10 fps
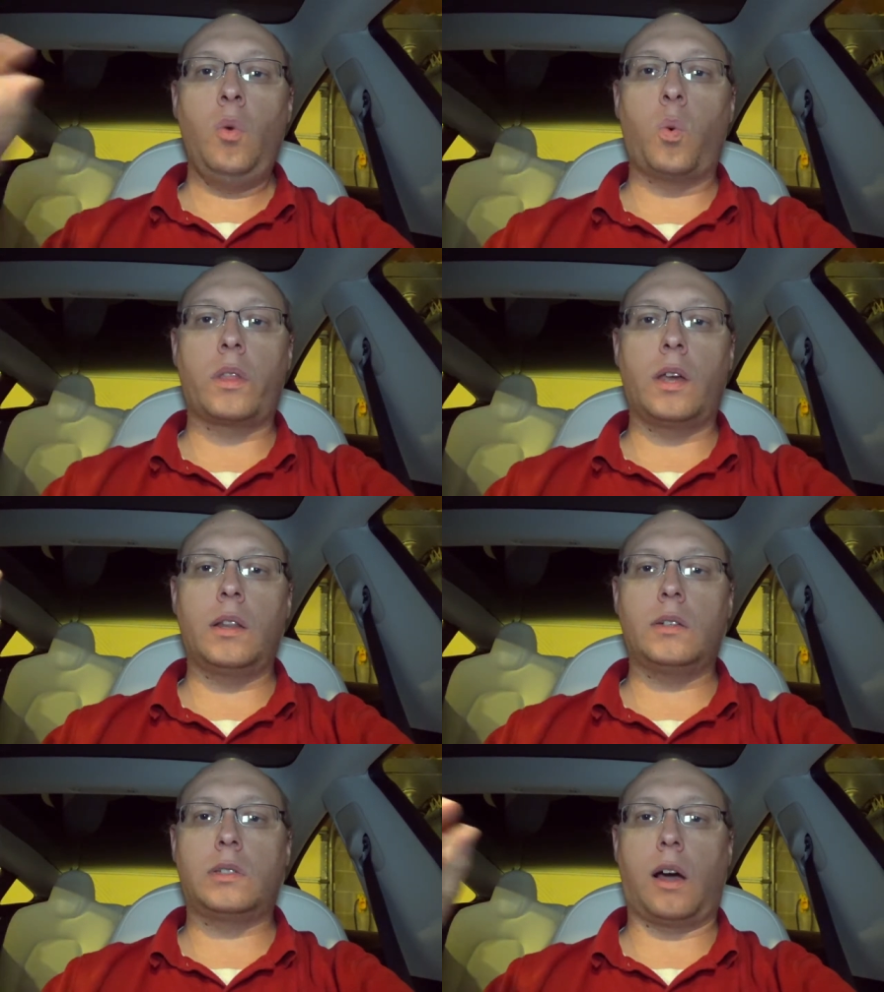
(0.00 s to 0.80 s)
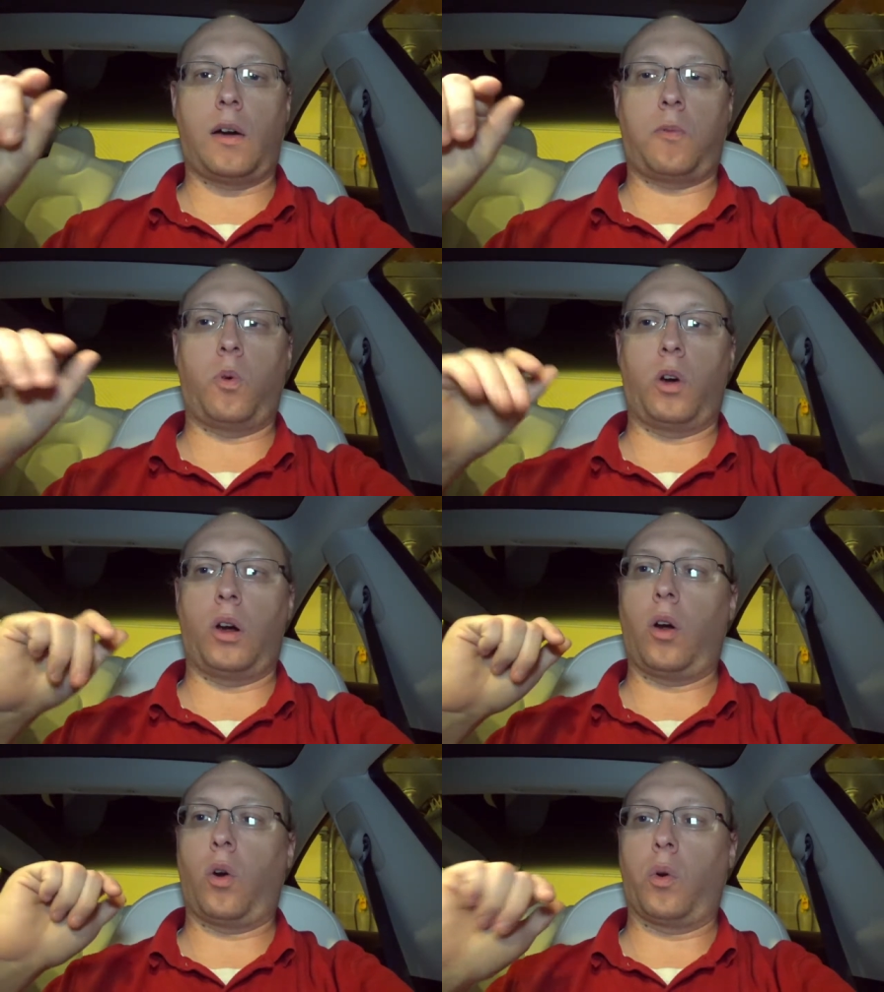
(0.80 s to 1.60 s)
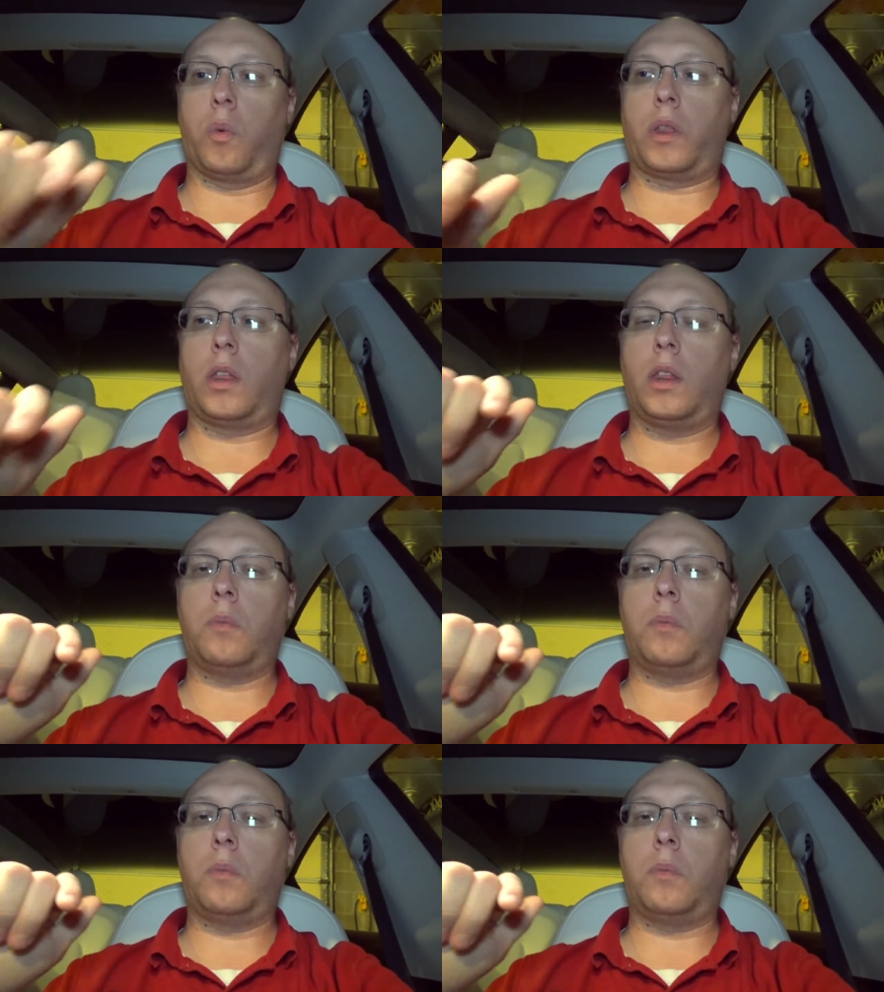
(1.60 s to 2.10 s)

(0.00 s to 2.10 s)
within the software or within the